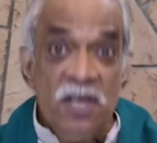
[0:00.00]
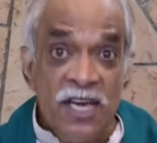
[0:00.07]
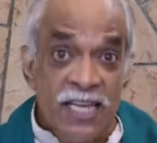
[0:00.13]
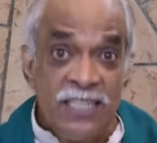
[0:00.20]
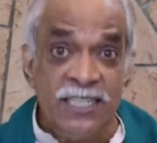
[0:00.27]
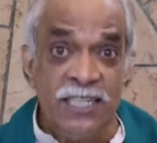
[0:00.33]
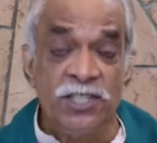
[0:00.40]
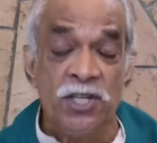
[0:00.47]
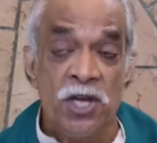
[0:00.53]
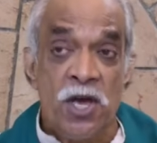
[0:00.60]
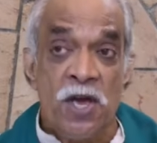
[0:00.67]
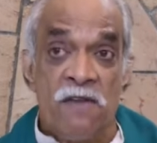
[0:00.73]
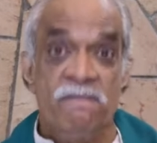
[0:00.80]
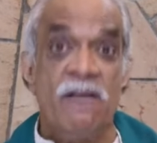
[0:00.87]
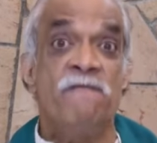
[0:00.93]
Is it
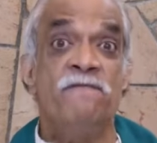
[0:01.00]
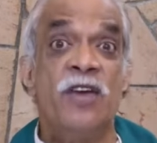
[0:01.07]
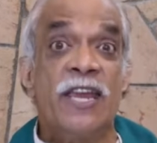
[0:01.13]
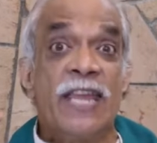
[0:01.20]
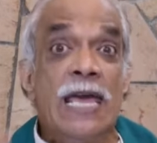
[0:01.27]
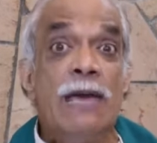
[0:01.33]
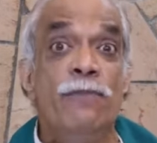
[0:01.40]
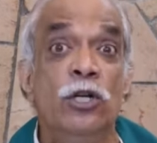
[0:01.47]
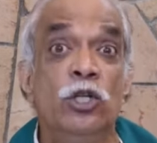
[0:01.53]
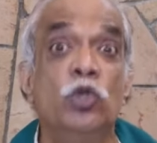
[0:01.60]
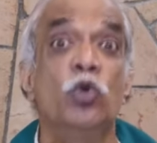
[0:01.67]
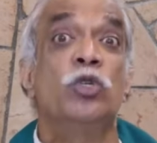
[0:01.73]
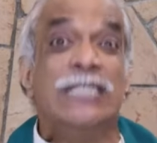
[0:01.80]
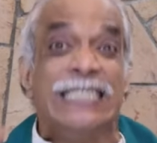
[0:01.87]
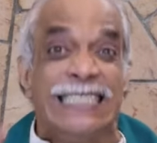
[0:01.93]
when we are able
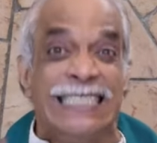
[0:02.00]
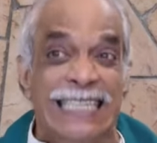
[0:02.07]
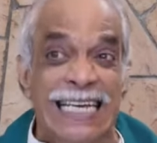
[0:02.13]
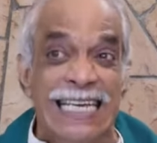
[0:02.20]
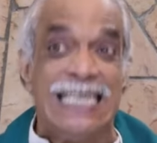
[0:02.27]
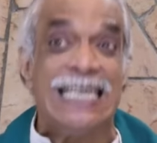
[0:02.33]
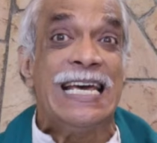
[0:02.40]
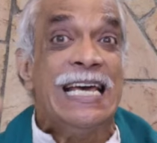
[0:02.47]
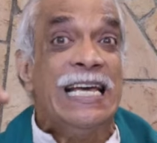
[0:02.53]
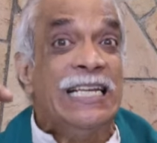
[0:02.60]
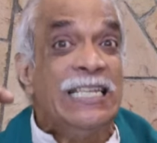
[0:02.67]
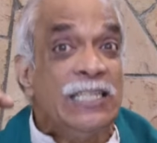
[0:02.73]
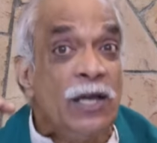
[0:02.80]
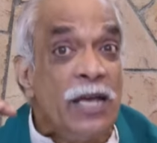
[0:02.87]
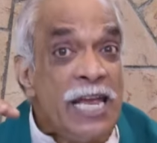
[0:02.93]
to see
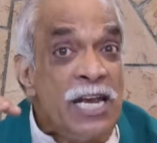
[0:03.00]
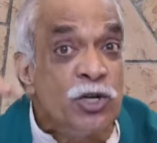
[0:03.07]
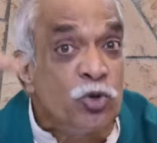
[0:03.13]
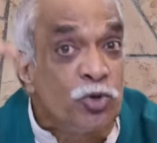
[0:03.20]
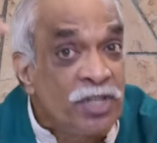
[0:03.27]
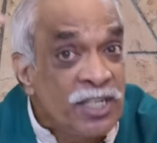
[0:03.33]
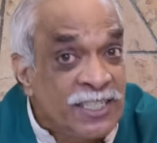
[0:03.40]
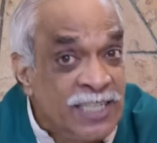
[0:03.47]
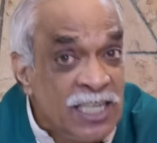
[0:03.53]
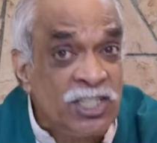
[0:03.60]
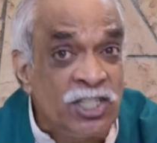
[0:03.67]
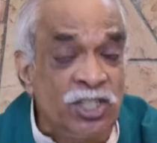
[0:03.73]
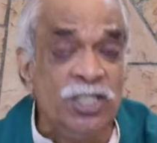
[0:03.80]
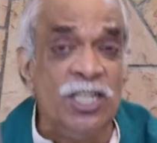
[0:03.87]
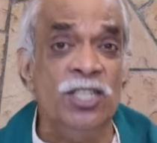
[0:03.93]
into the
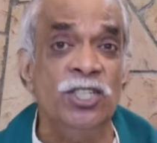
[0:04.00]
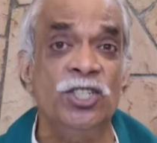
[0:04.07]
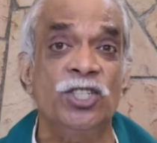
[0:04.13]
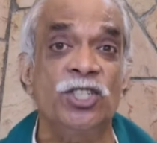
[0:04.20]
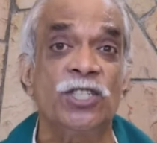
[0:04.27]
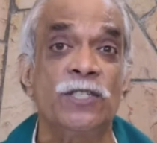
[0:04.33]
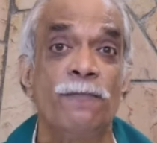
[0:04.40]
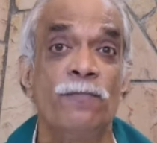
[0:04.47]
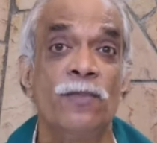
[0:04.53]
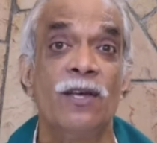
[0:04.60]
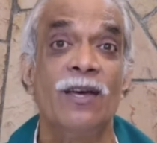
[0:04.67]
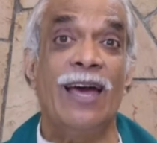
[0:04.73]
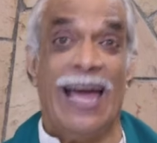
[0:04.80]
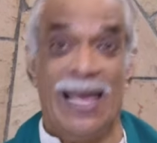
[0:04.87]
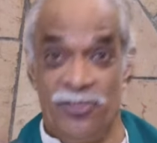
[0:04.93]
distance?
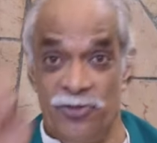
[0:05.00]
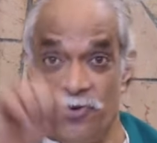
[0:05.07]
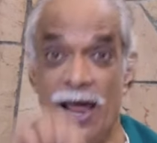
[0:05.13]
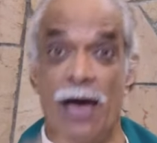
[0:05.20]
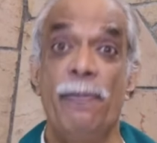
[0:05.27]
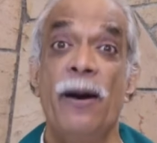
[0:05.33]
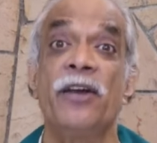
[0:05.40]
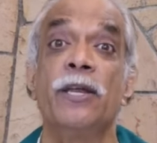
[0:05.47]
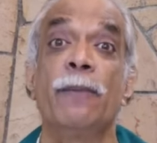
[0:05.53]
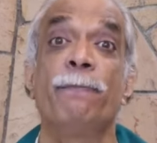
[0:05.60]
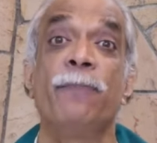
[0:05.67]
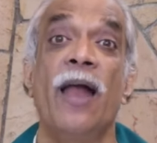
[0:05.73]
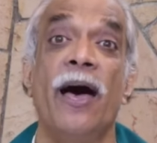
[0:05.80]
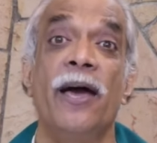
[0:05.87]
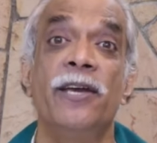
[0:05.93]
And the rabbi
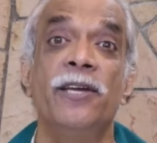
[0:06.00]
replied,